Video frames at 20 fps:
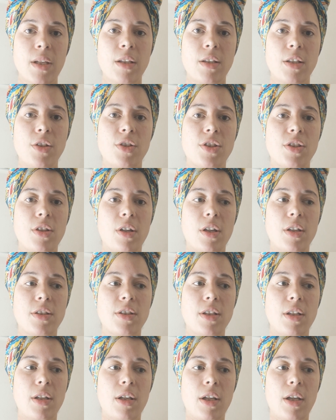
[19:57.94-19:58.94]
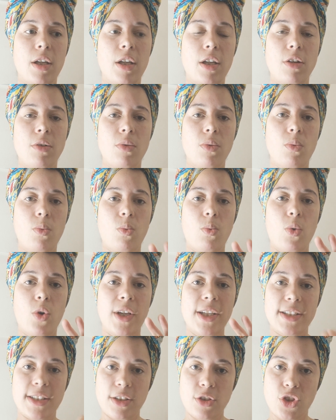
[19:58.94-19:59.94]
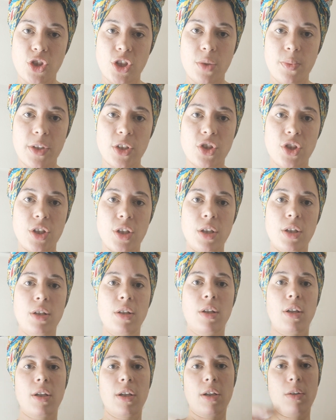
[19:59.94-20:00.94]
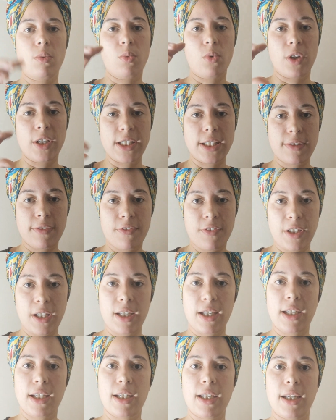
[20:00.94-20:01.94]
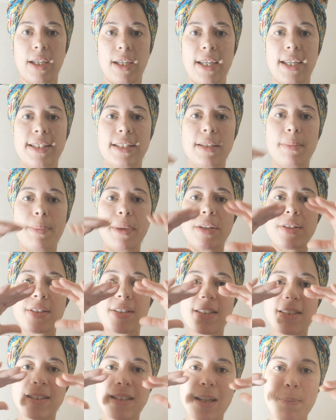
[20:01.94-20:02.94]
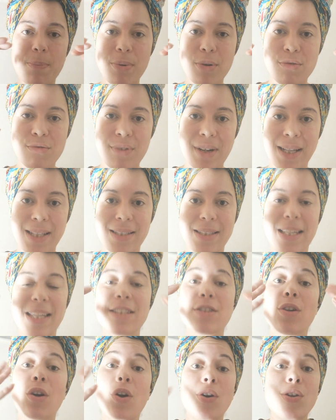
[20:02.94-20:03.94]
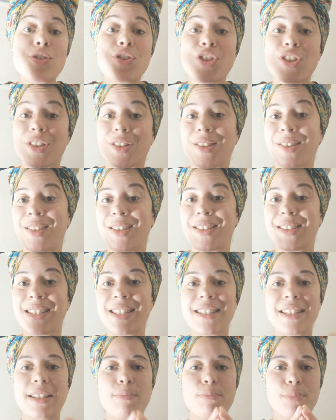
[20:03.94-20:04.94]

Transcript: You start to learn what is intuition and what is fear. It's about it's consciousness. It's the